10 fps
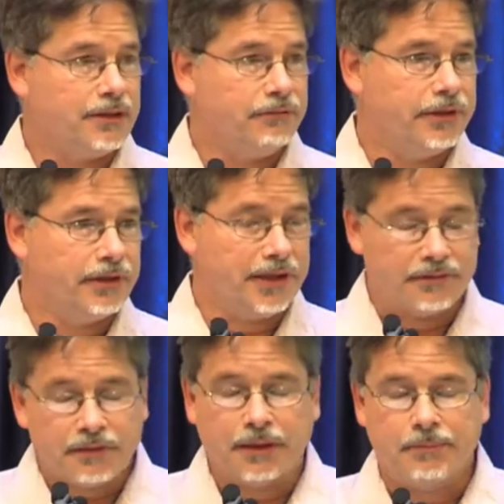
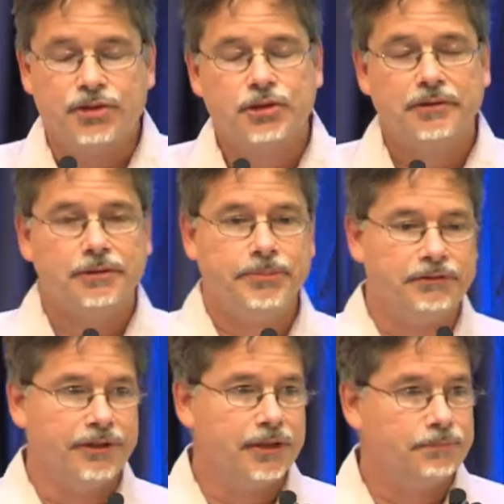I'm sure it'll be a
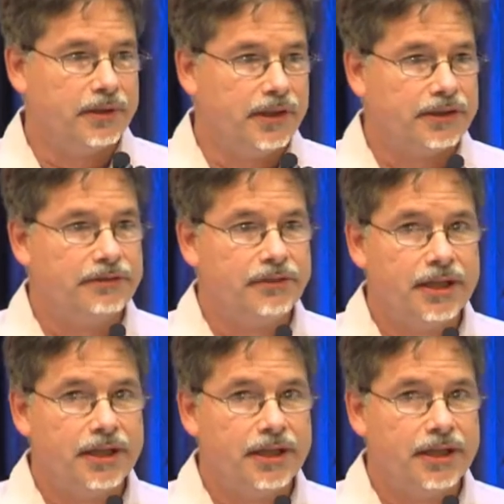very productive